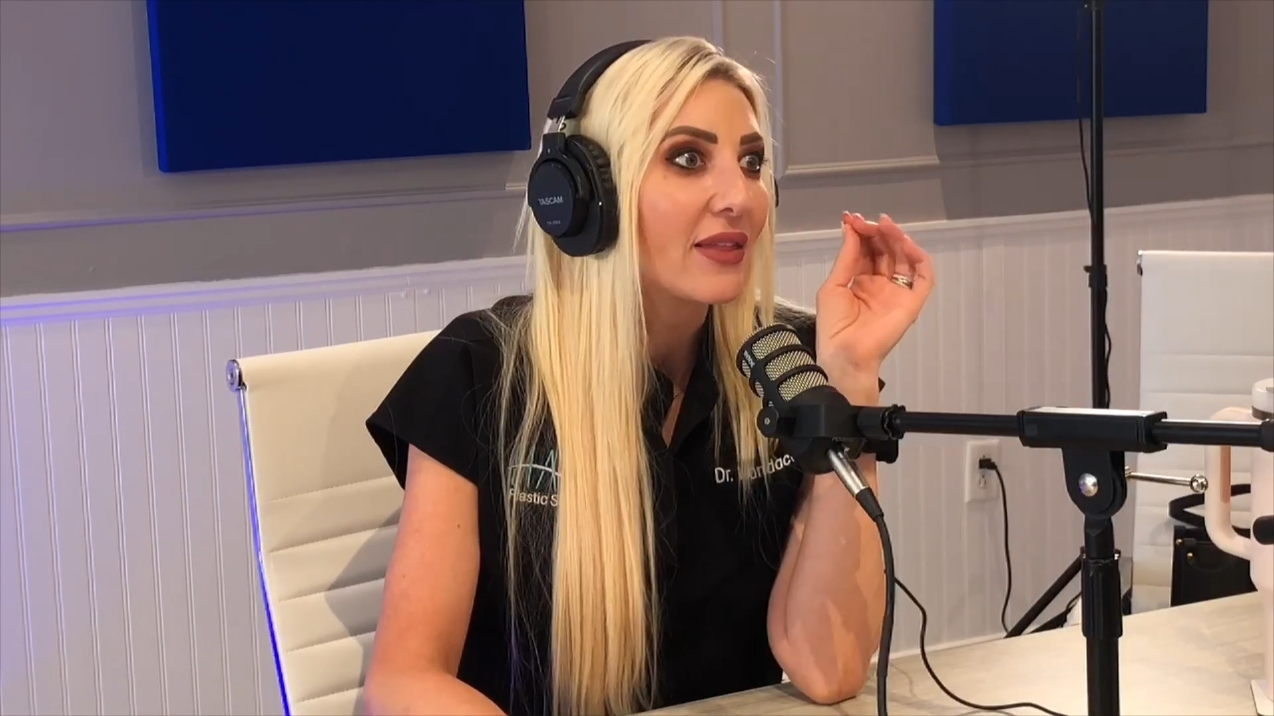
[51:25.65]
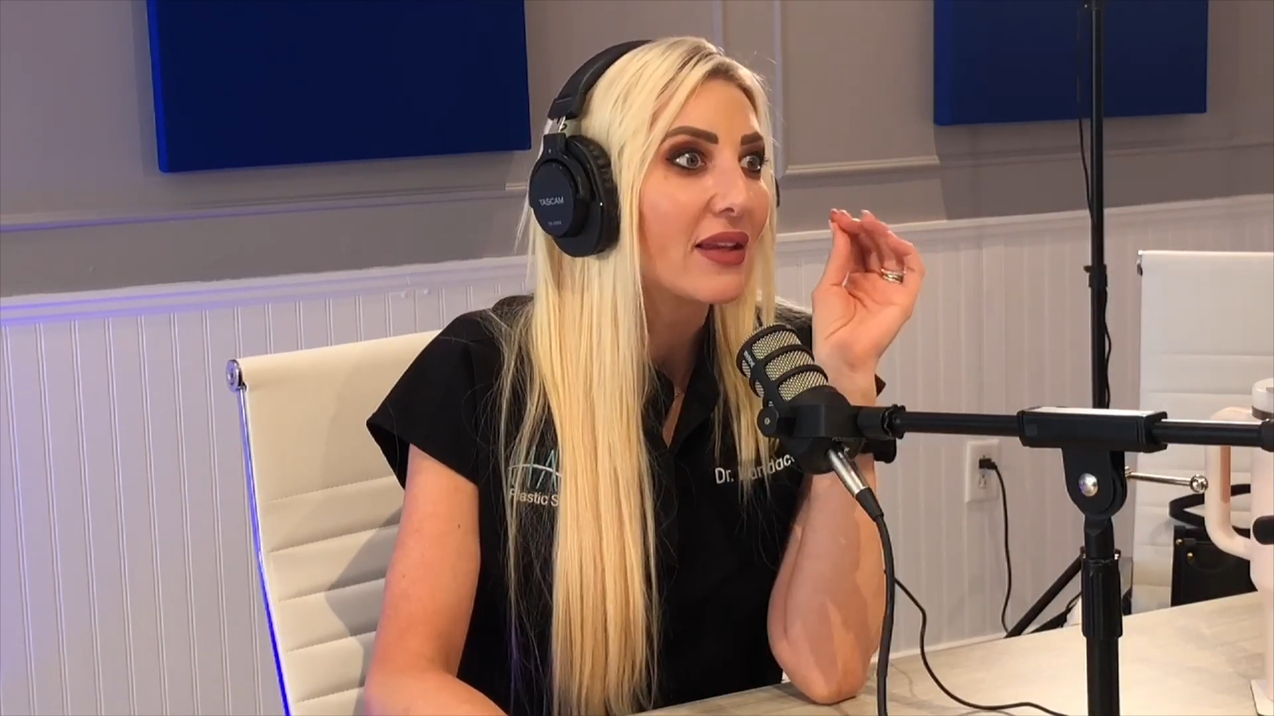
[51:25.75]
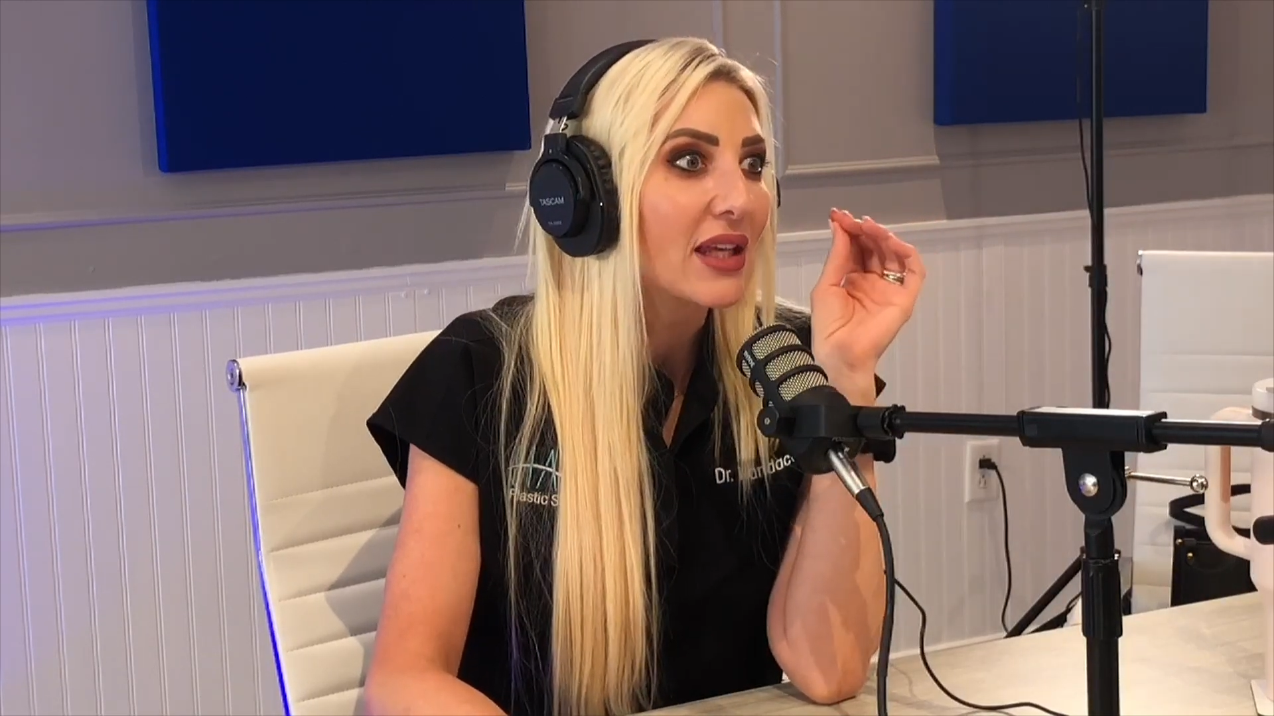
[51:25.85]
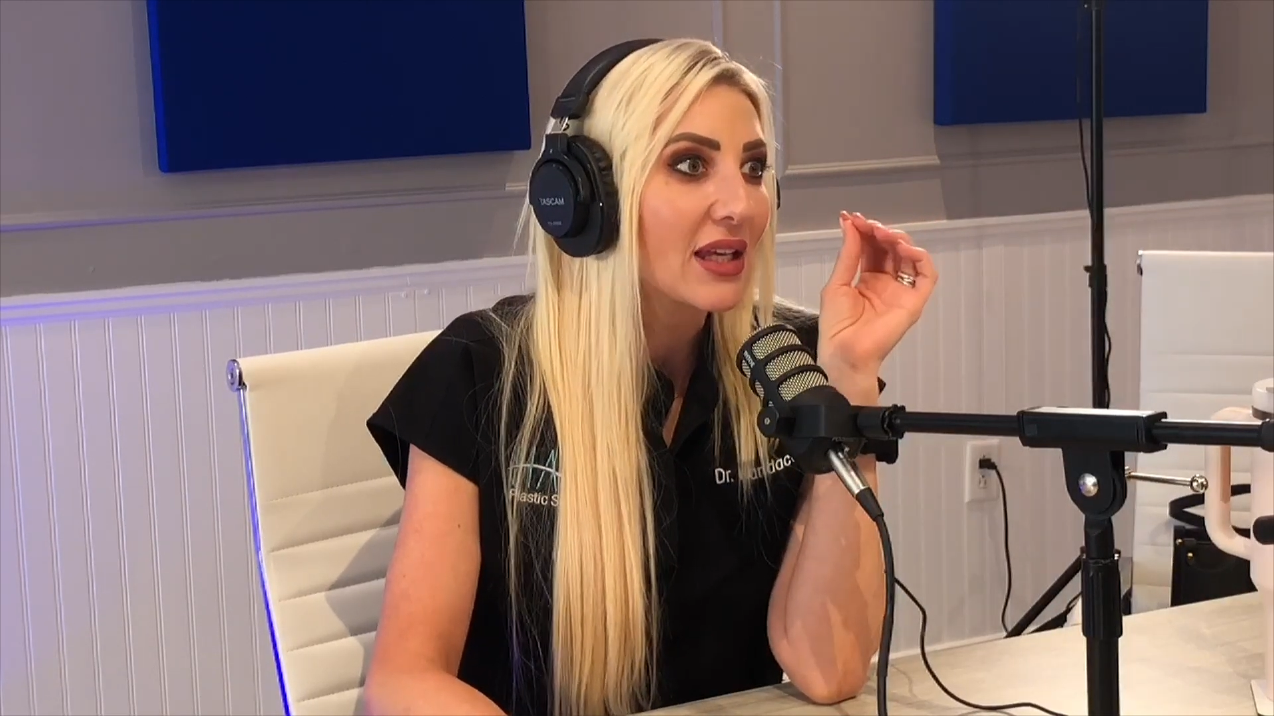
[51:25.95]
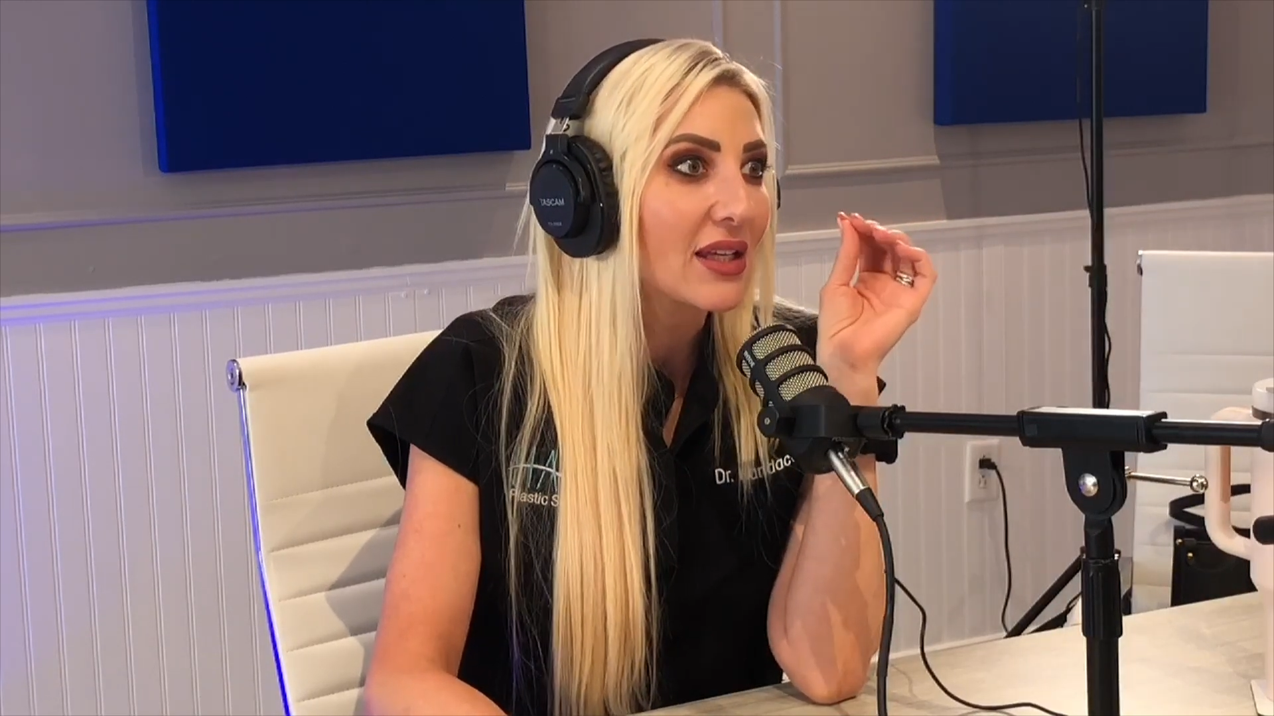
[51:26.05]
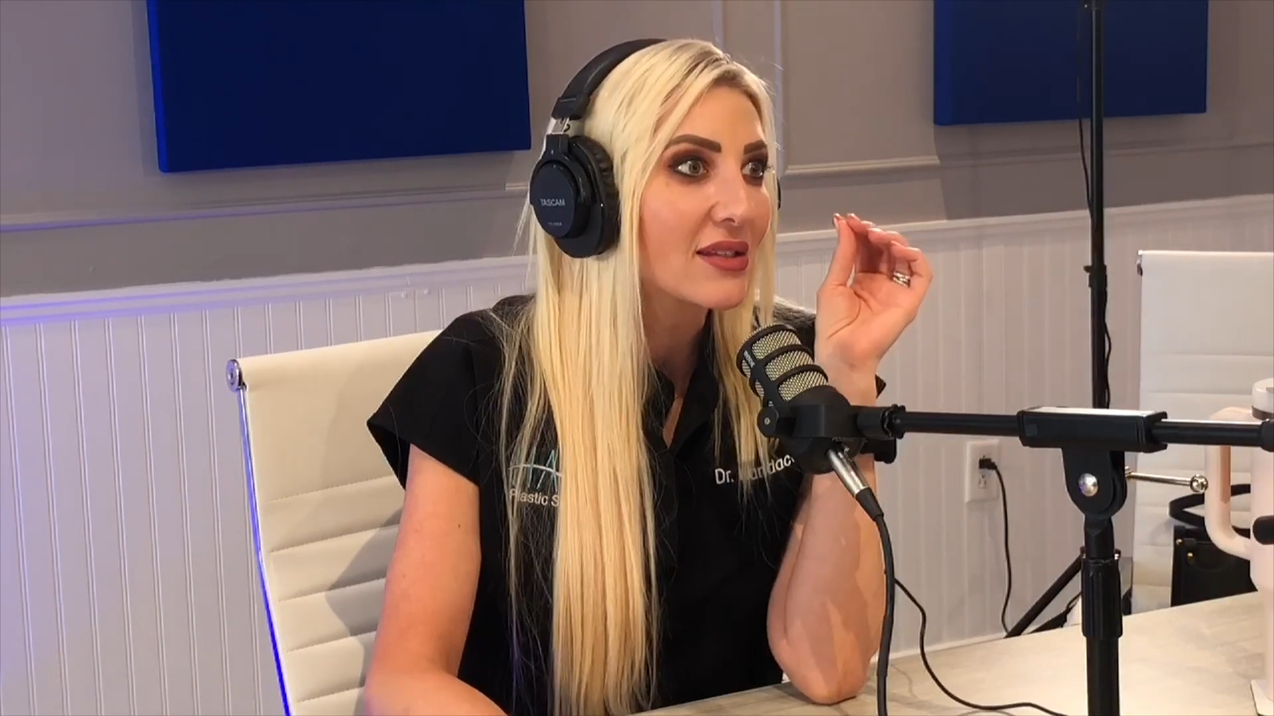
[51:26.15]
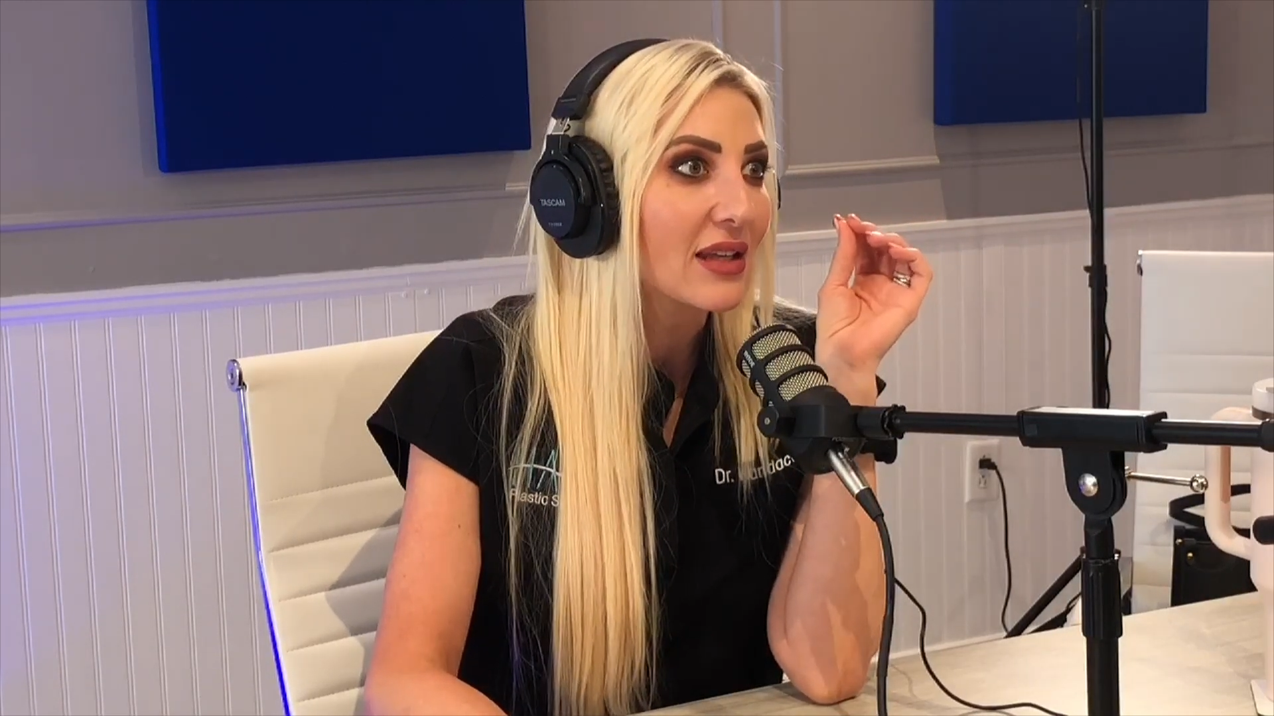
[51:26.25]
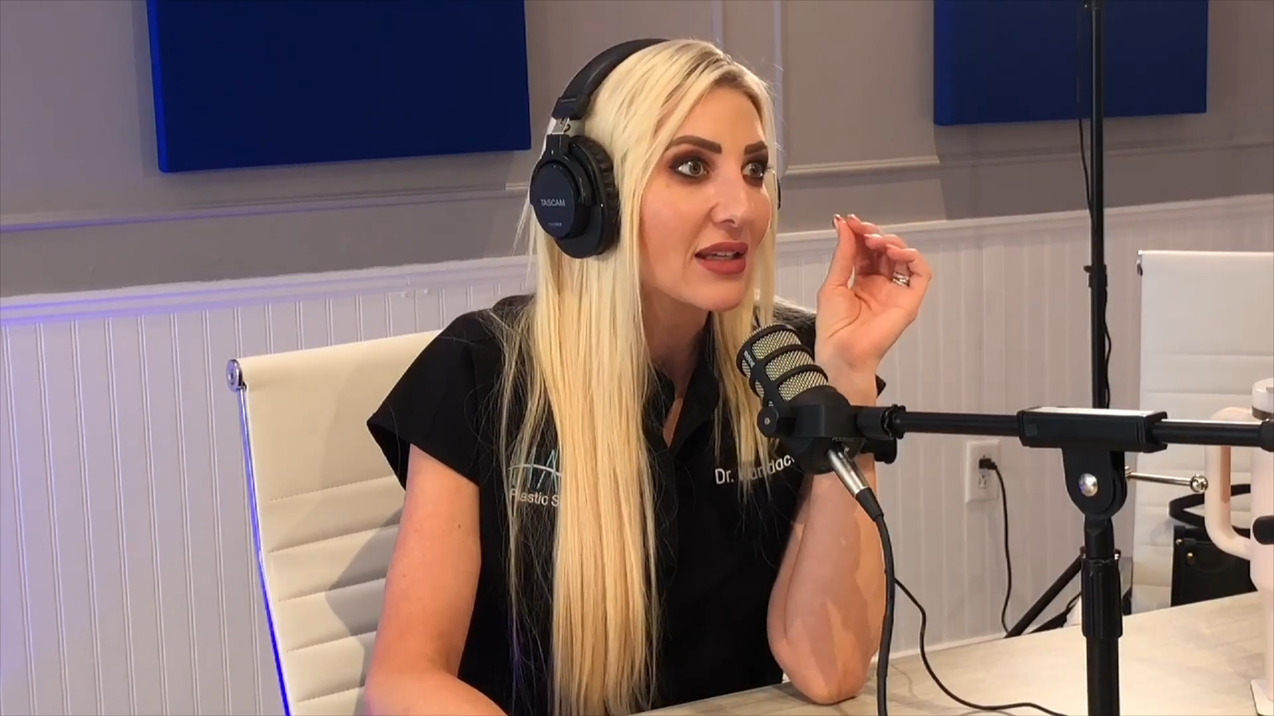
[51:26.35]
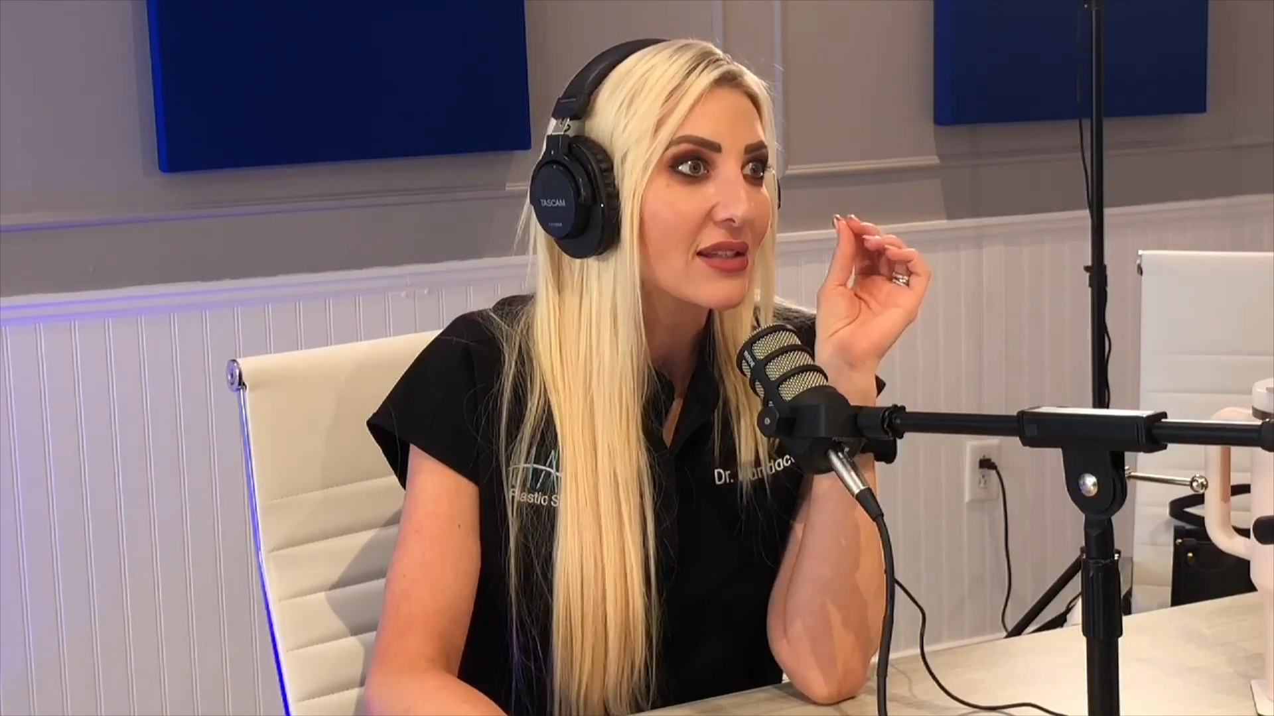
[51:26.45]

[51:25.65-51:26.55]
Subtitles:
the kids like